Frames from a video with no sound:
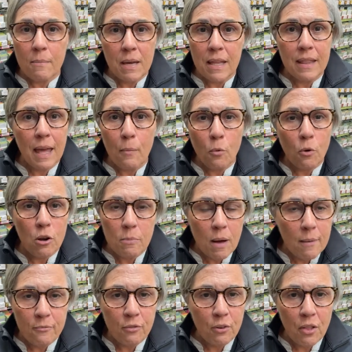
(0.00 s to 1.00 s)
I mean, they want
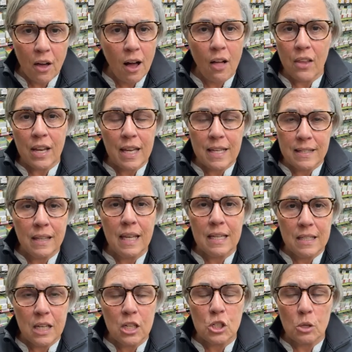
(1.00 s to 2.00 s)
them up for the holidays
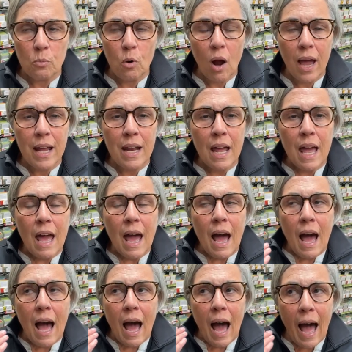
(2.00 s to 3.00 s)
and they ditch them, right?
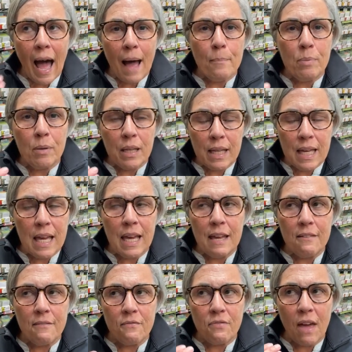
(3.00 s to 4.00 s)
I
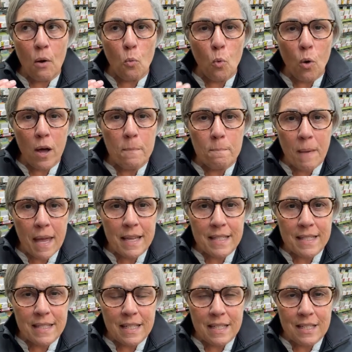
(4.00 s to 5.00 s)
believe that what
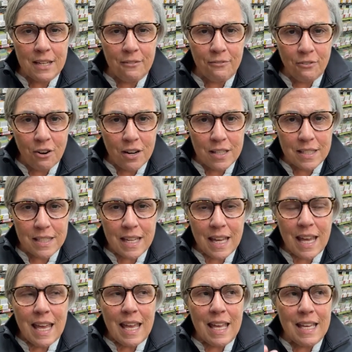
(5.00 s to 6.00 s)
makes the
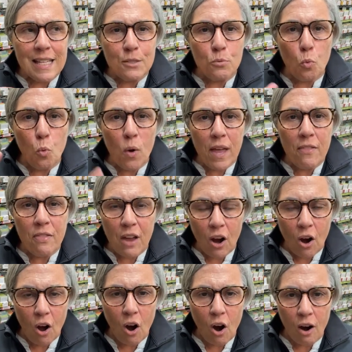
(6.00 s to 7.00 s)
difference is when
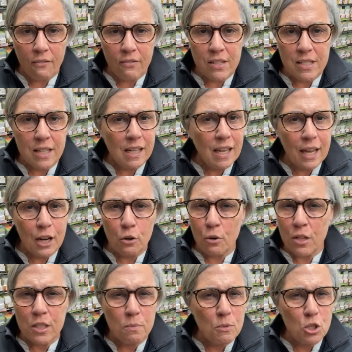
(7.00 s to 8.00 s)
they're harvested.
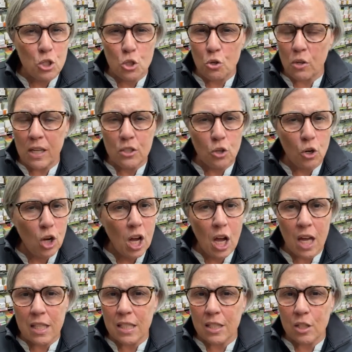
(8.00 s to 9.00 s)
Like Christmas trees are
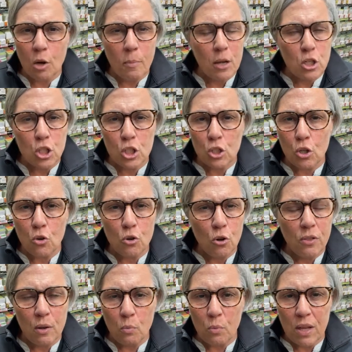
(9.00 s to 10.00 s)
cut so much
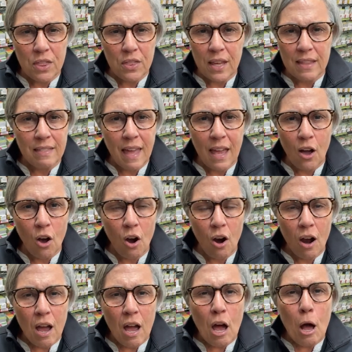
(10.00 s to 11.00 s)
sooner than we think they
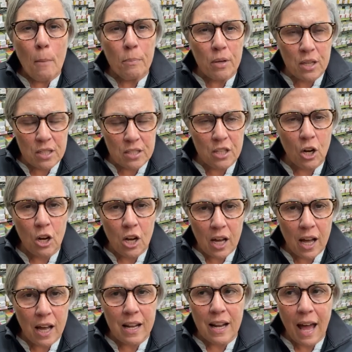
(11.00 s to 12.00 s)
are because they're
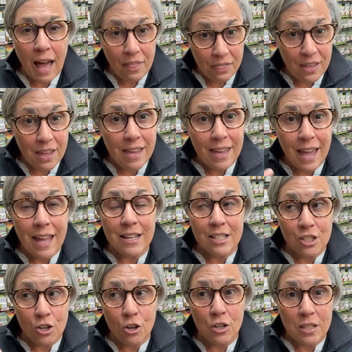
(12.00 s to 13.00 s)
cut, I think,
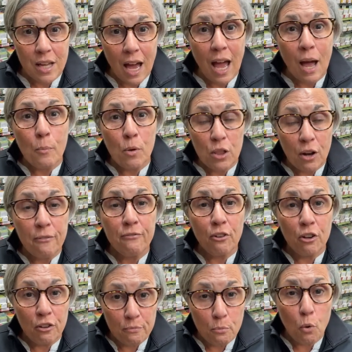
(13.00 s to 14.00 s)
at a certain time when they're
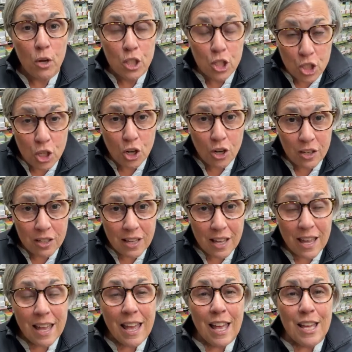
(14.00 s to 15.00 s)
full of moisture.
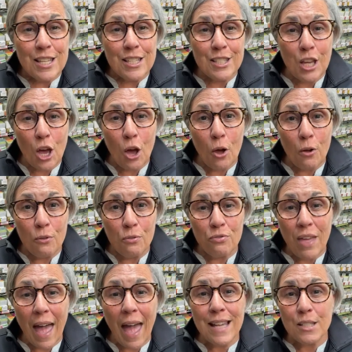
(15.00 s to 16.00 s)
So
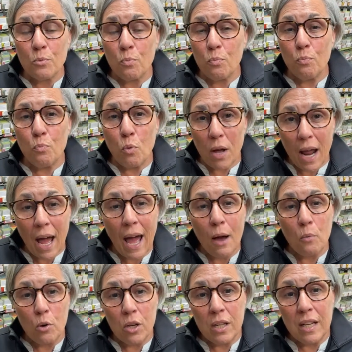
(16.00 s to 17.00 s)
that's what
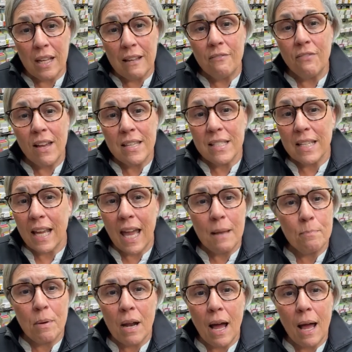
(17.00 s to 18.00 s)
I would
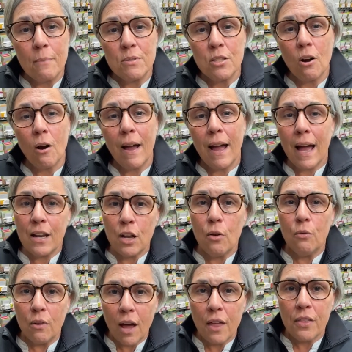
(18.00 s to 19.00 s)
investigate, but I'm sorry, I
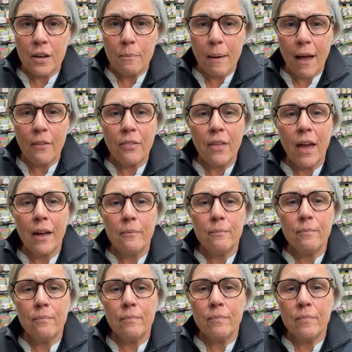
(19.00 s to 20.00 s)
know nothing about
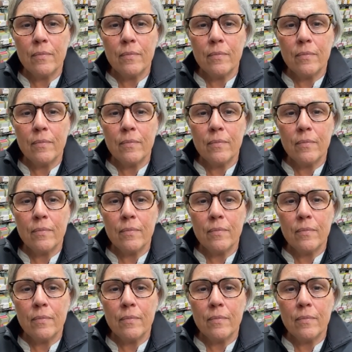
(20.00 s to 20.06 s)
that.